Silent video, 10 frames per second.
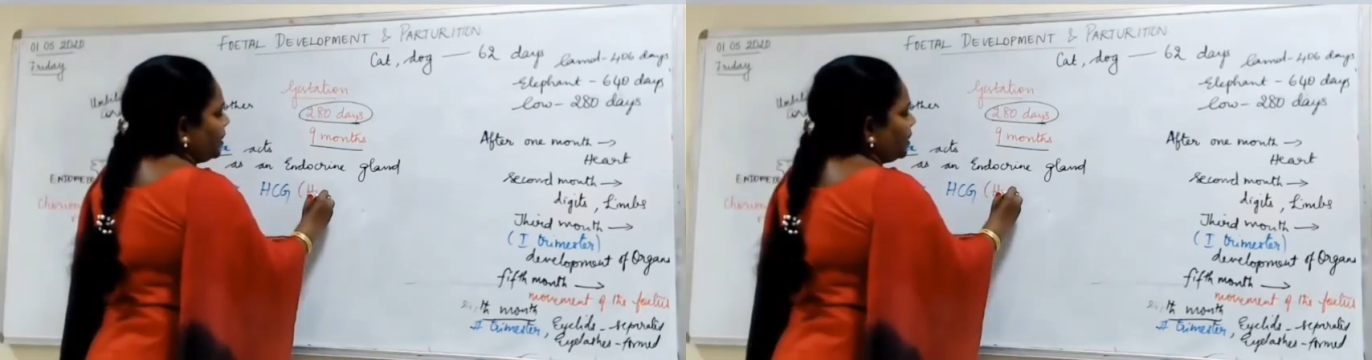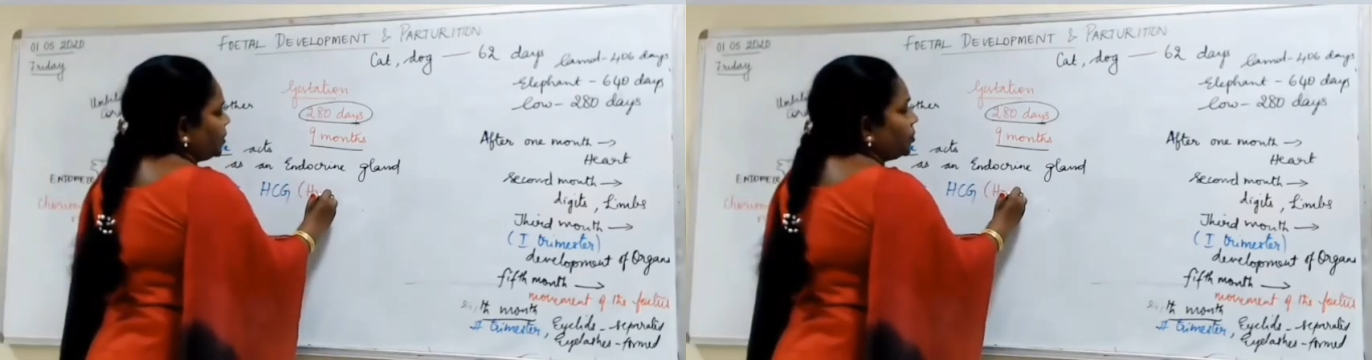
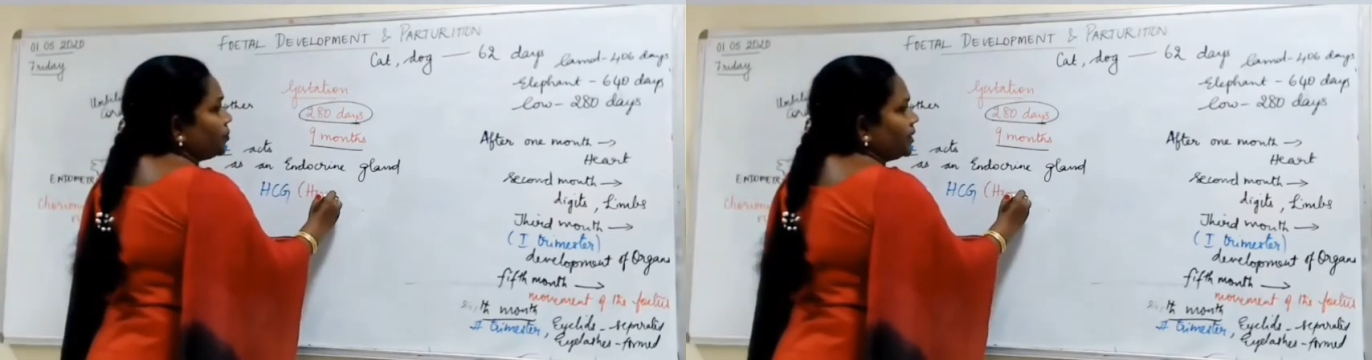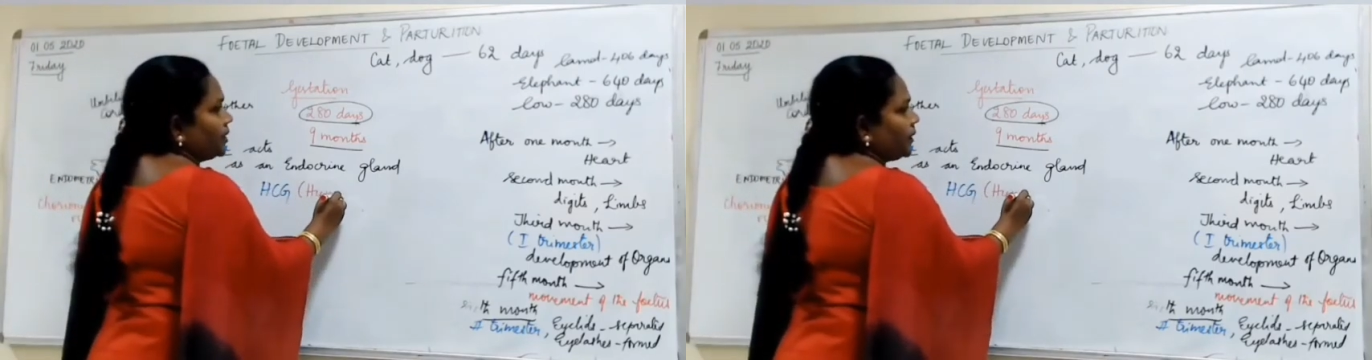
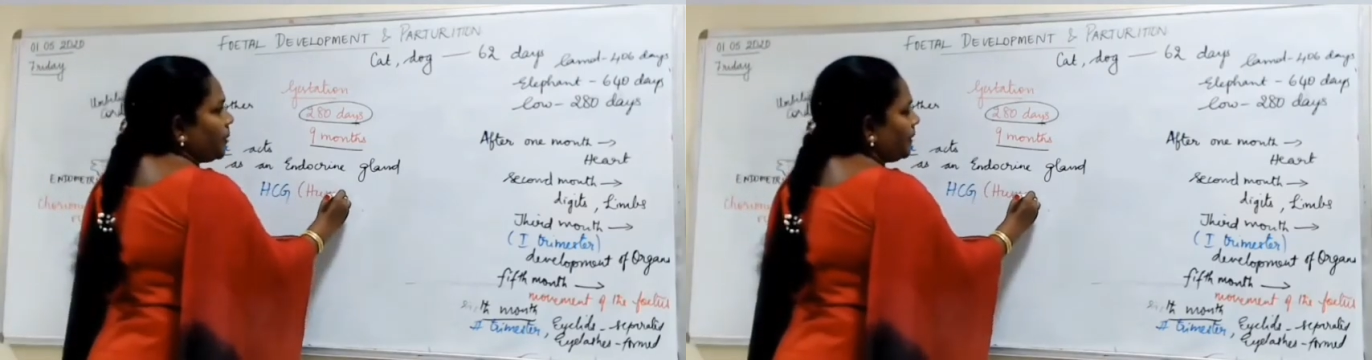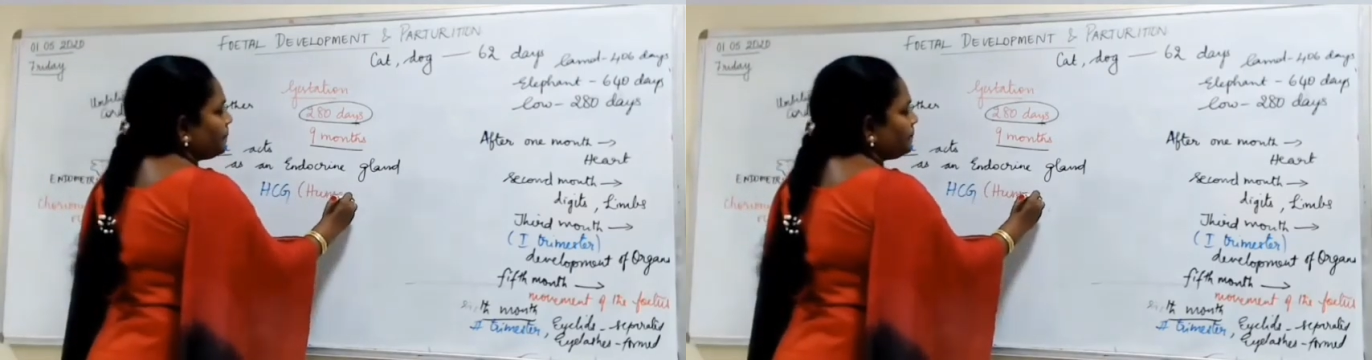Human,
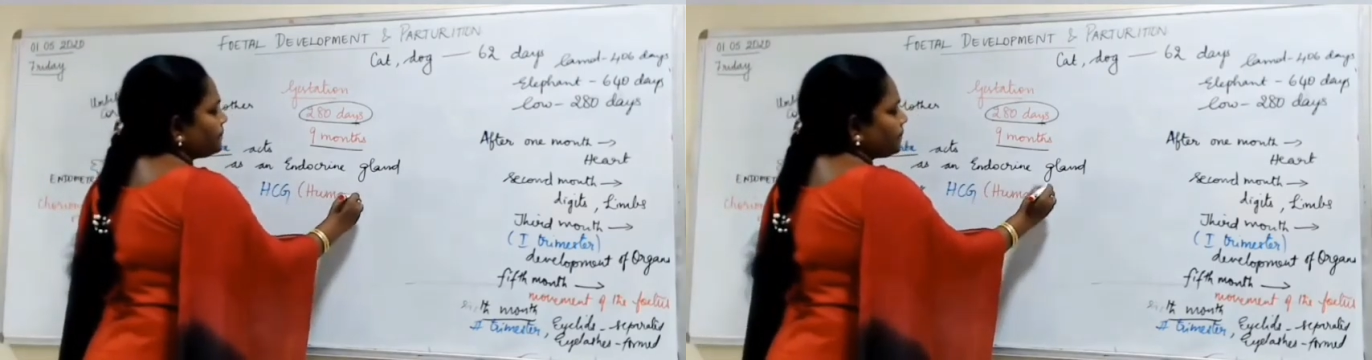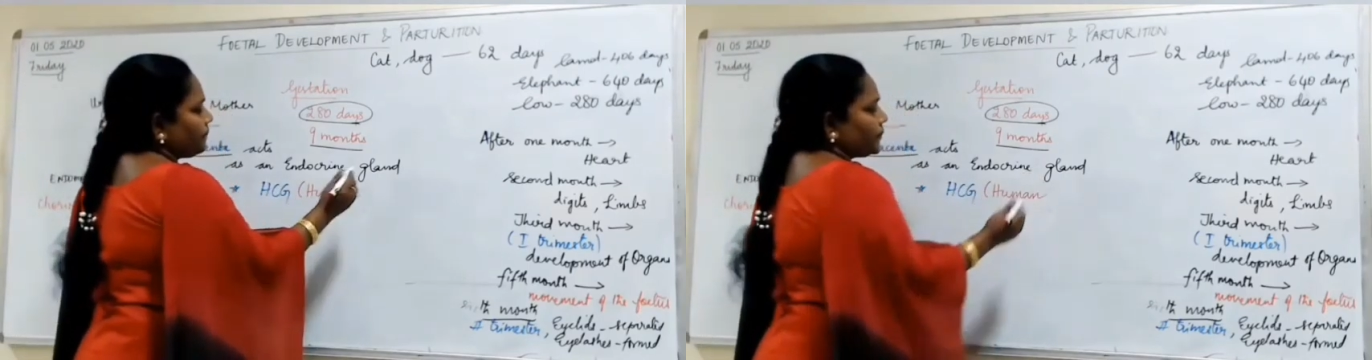
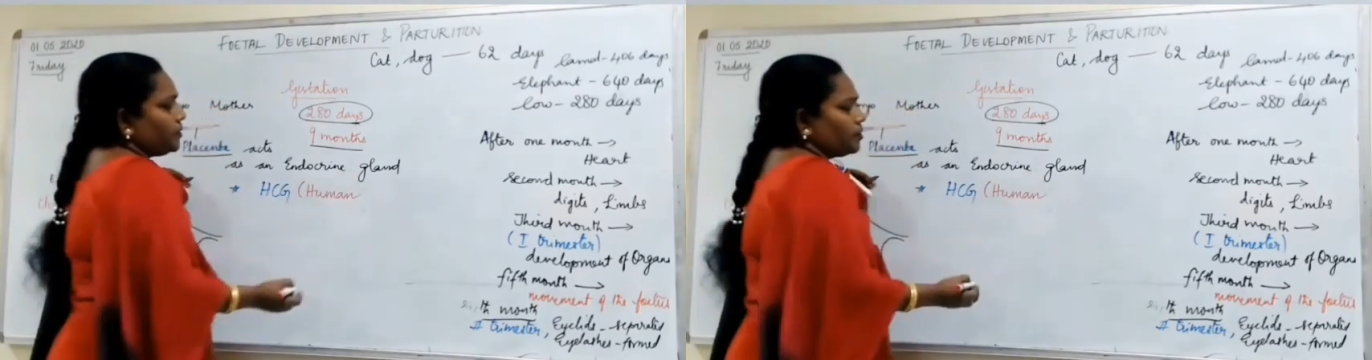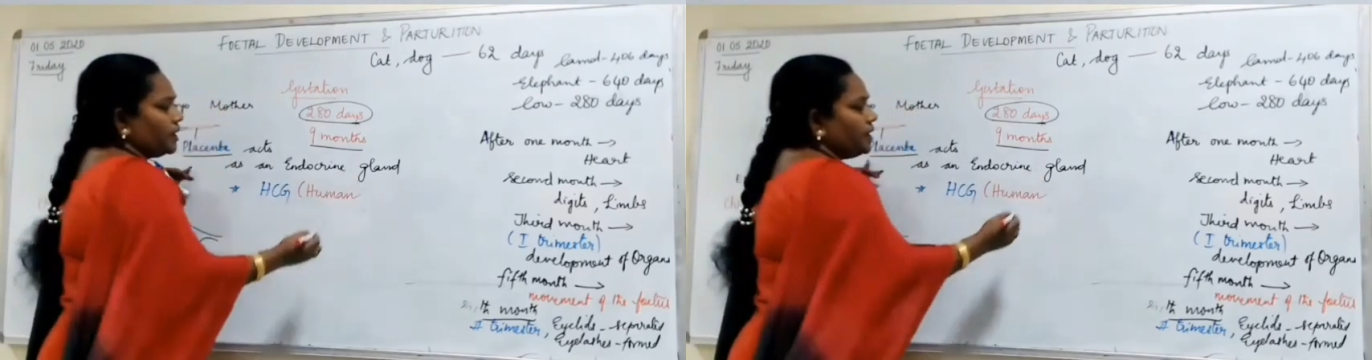okay,